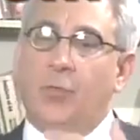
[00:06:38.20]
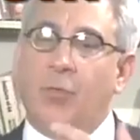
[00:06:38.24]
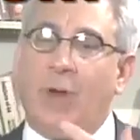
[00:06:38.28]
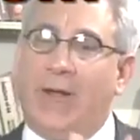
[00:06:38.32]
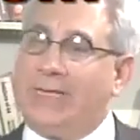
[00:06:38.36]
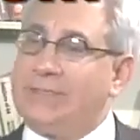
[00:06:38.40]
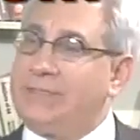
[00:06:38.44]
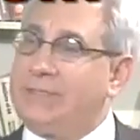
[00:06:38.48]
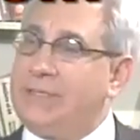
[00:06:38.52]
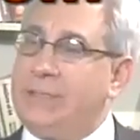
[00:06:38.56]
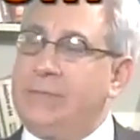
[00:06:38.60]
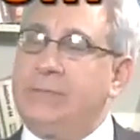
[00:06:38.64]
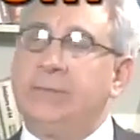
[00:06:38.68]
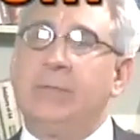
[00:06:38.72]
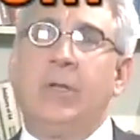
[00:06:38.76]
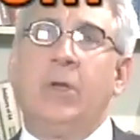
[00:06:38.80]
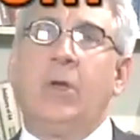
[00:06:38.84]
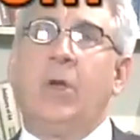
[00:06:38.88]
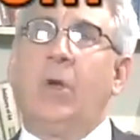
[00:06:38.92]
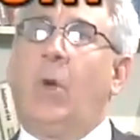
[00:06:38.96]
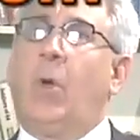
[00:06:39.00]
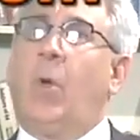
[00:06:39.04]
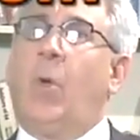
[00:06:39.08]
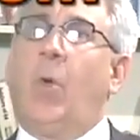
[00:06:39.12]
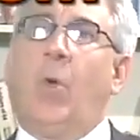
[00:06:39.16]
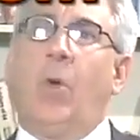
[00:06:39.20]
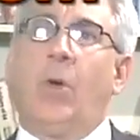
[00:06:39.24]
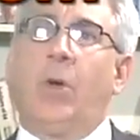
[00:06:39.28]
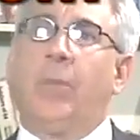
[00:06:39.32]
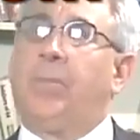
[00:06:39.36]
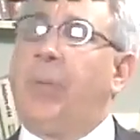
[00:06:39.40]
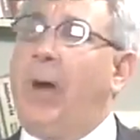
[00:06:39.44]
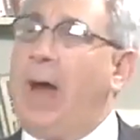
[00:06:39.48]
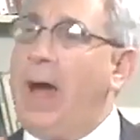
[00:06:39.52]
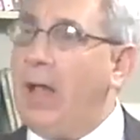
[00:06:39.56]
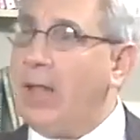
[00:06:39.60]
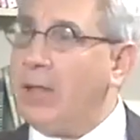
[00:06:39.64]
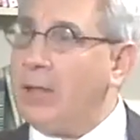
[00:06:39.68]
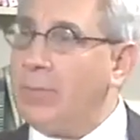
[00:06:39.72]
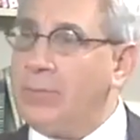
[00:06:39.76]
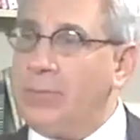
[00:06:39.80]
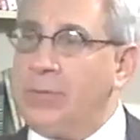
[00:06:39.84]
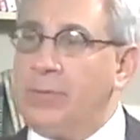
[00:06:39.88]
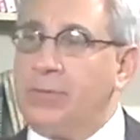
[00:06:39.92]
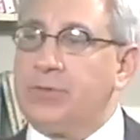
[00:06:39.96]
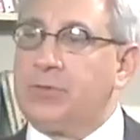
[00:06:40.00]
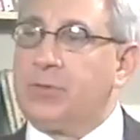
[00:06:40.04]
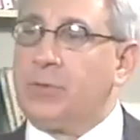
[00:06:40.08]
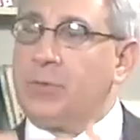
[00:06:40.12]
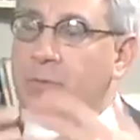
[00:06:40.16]
resin or
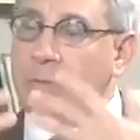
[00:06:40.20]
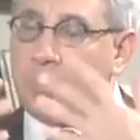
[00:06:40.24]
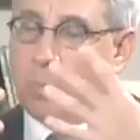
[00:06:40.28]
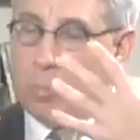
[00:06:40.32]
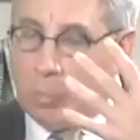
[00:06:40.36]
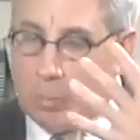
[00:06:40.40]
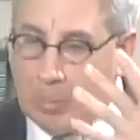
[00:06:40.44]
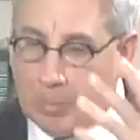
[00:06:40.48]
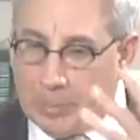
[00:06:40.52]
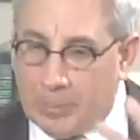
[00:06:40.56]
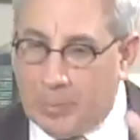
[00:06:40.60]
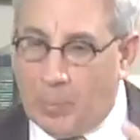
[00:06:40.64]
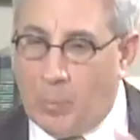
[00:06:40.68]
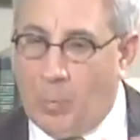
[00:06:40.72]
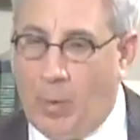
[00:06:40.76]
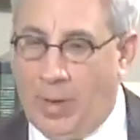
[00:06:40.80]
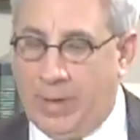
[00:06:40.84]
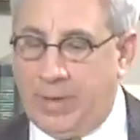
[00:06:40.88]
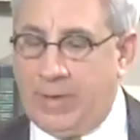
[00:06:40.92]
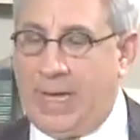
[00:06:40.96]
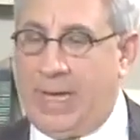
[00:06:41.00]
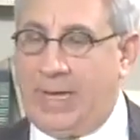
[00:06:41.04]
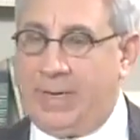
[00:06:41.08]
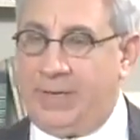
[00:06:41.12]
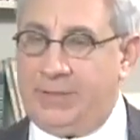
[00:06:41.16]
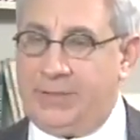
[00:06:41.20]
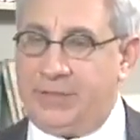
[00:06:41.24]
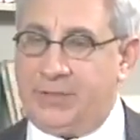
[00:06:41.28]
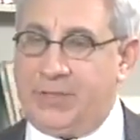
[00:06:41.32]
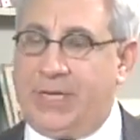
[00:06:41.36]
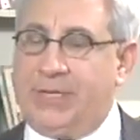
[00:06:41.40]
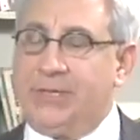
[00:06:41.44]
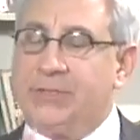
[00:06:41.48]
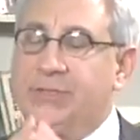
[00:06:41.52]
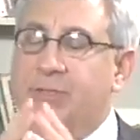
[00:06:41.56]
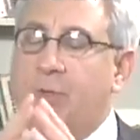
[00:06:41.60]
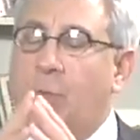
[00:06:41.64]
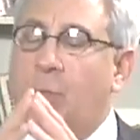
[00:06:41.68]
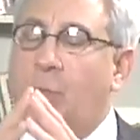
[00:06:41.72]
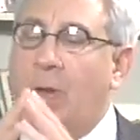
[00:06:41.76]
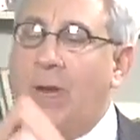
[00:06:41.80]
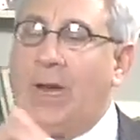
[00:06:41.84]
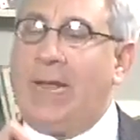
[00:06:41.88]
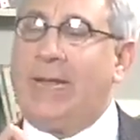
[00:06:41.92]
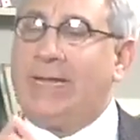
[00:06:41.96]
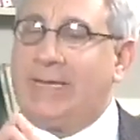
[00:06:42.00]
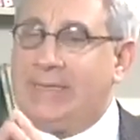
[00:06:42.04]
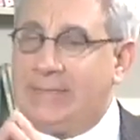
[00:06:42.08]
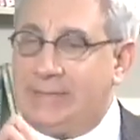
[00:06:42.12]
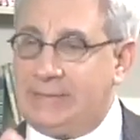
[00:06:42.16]
polymers or whatnot in the chain. So
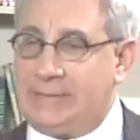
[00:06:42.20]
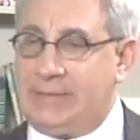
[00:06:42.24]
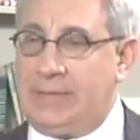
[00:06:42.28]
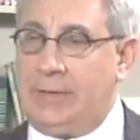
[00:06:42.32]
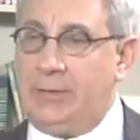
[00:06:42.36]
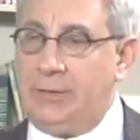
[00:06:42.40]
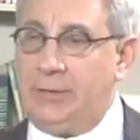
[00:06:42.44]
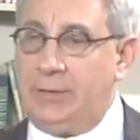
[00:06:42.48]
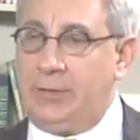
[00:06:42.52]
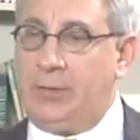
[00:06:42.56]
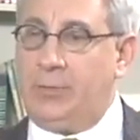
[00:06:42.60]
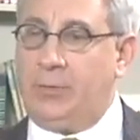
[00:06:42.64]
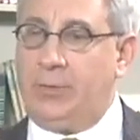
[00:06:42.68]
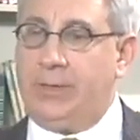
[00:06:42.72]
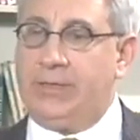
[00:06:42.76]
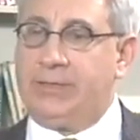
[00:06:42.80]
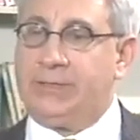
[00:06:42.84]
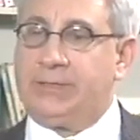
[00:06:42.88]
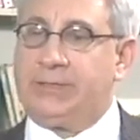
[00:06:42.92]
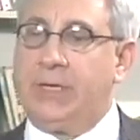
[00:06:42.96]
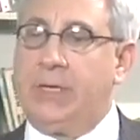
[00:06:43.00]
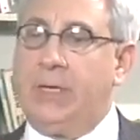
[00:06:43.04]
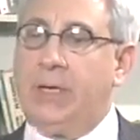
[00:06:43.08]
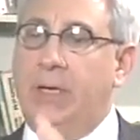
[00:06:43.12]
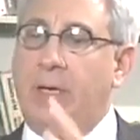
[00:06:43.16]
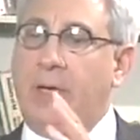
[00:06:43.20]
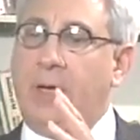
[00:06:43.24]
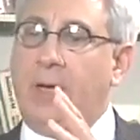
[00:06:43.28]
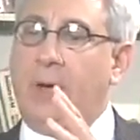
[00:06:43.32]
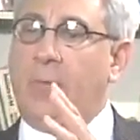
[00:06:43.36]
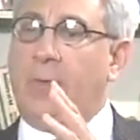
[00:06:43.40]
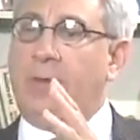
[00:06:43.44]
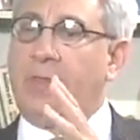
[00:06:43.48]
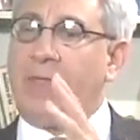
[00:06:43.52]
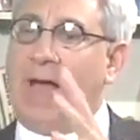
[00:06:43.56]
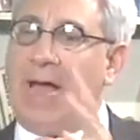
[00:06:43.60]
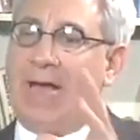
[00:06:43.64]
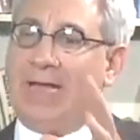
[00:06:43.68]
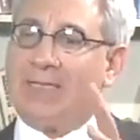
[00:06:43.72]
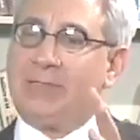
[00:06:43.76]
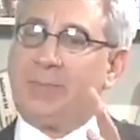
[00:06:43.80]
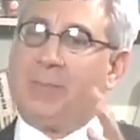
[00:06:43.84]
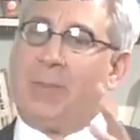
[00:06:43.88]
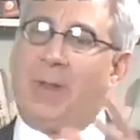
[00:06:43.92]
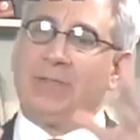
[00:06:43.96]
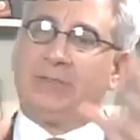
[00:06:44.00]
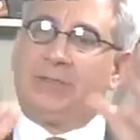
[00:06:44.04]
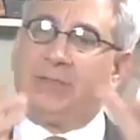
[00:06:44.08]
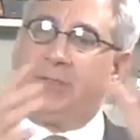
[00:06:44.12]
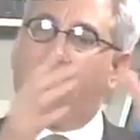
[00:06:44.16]
what I can tell you is, with hot
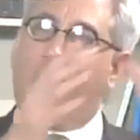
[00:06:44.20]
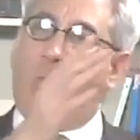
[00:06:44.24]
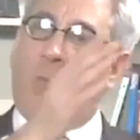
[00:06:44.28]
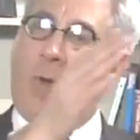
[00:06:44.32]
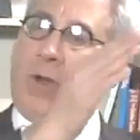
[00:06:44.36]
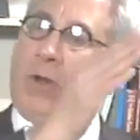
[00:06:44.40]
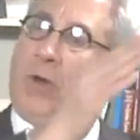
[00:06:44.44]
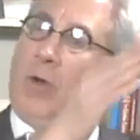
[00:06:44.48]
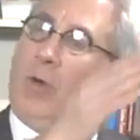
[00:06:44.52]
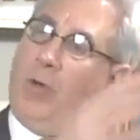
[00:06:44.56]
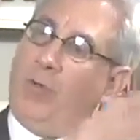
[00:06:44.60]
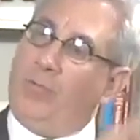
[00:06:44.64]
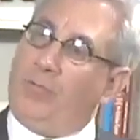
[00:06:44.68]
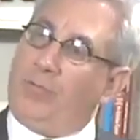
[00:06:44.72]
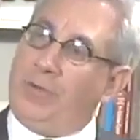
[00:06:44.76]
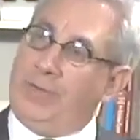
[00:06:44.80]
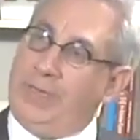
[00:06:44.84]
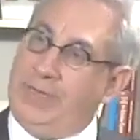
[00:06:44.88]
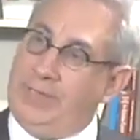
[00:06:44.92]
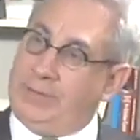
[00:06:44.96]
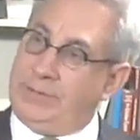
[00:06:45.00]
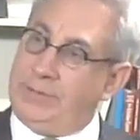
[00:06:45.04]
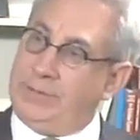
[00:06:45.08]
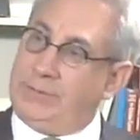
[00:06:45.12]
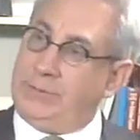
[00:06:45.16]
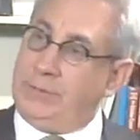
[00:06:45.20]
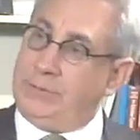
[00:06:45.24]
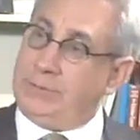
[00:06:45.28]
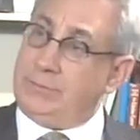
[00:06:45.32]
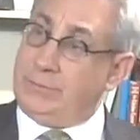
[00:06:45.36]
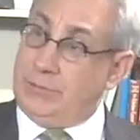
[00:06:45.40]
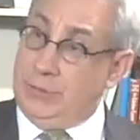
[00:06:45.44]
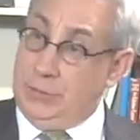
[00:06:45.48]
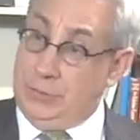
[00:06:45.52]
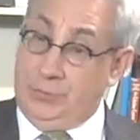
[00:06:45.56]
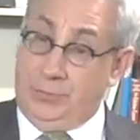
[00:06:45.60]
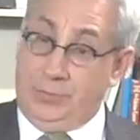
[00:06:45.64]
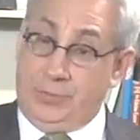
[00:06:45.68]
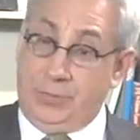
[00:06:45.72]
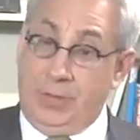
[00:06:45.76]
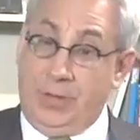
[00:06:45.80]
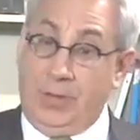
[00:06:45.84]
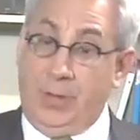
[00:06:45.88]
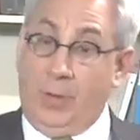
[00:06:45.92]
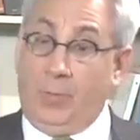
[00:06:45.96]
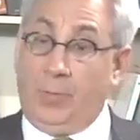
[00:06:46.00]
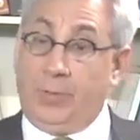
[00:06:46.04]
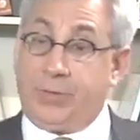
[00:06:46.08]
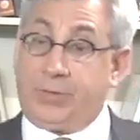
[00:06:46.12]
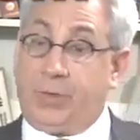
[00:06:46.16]
spots, you don't want to overheat the tooth.
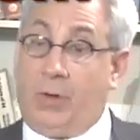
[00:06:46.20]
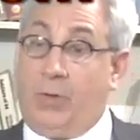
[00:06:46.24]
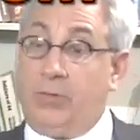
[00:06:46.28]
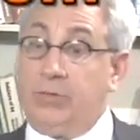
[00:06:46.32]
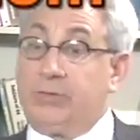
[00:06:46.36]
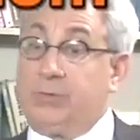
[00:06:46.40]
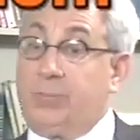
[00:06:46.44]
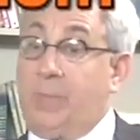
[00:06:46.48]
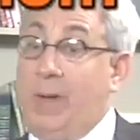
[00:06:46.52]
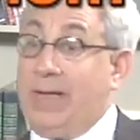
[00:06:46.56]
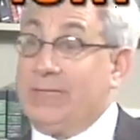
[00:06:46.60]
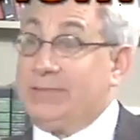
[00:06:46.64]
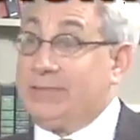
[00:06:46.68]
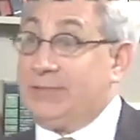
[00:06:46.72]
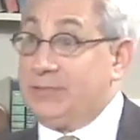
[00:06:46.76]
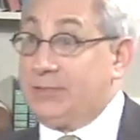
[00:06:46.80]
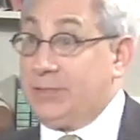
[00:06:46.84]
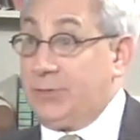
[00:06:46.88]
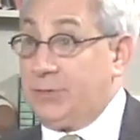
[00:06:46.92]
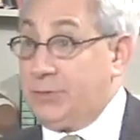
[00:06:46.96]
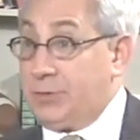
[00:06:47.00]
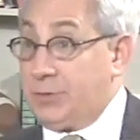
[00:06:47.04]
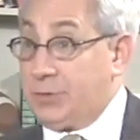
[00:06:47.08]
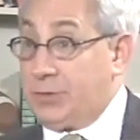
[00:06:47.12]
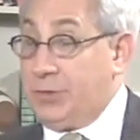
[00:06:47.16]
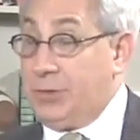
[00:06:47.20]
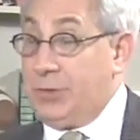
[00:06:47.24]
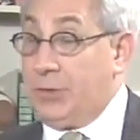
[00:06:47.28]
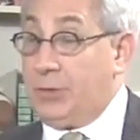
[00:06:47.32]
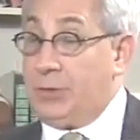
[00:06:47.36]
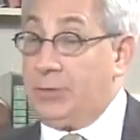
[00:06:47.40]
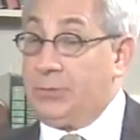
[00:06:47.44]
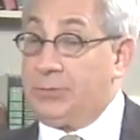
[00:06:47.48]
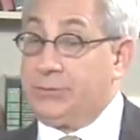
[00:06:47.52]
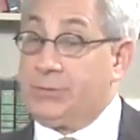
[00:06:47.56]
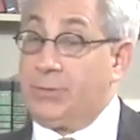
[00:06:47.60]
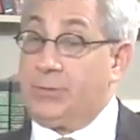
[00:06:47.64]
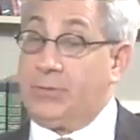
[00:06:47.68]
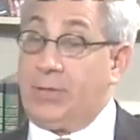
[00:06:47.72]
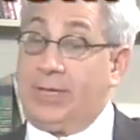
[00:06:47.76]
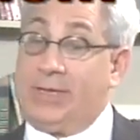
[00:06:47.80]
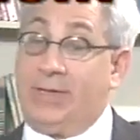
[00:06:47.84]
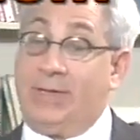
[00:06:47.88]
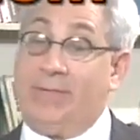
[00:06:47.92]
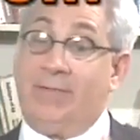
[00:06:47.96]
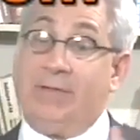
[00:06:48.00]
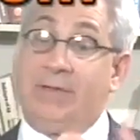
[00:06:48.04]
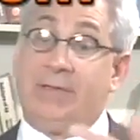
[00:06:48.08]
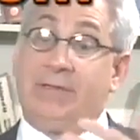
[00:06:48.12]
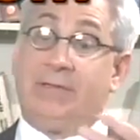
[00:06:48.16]
With cold spots, it's undercured. So
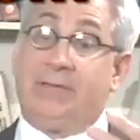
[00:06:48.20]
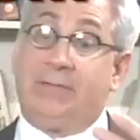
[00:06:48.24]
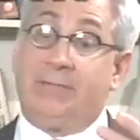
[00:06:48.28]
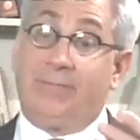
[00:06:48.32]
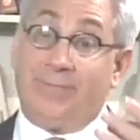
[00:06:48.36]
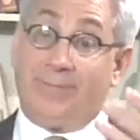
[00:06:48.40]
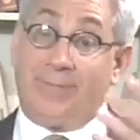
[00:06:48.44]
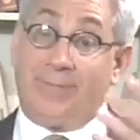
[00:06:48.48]
like even,